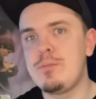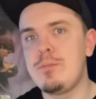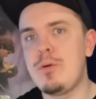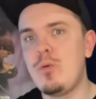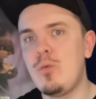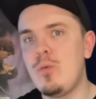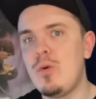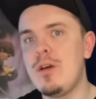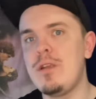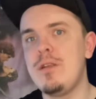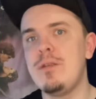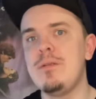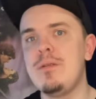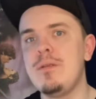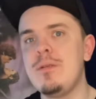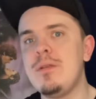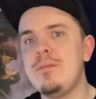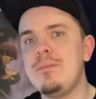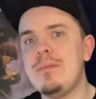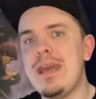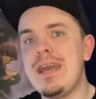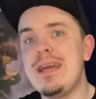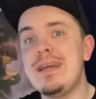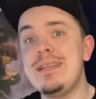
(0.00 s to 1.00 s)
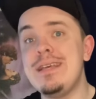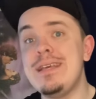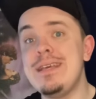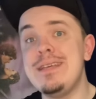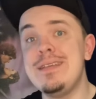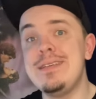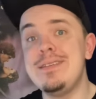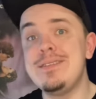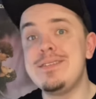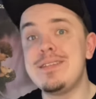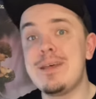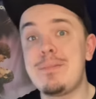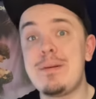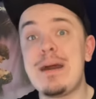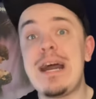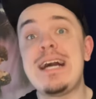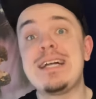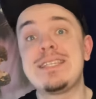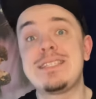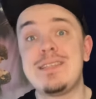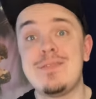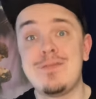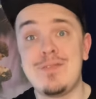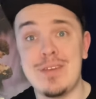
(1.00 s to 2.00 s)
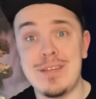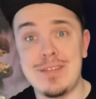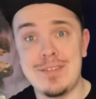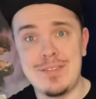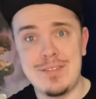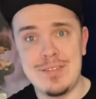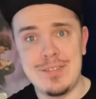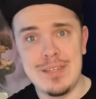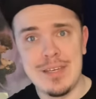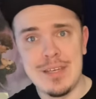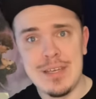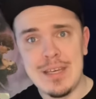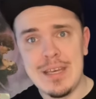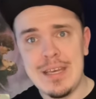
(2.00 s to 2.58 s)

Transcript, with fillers: But one man is a pacifist